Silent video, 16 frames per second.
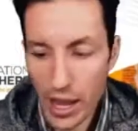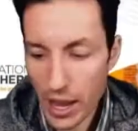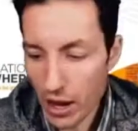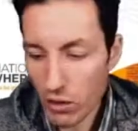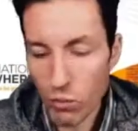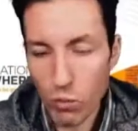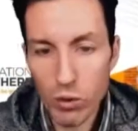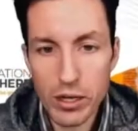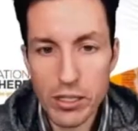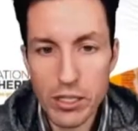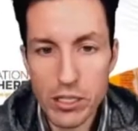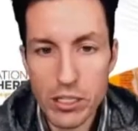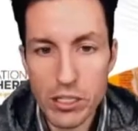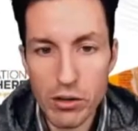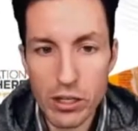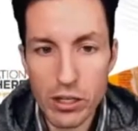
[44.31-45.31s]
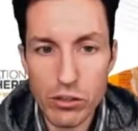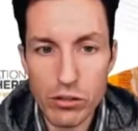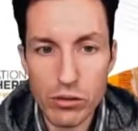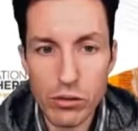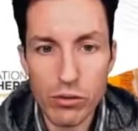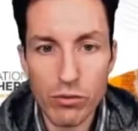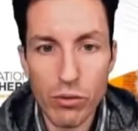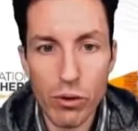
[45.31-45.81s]
at what a dictionary is
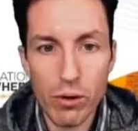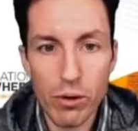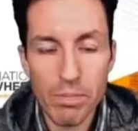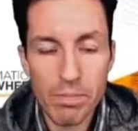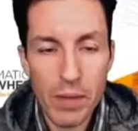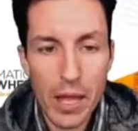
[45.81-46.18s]
used for.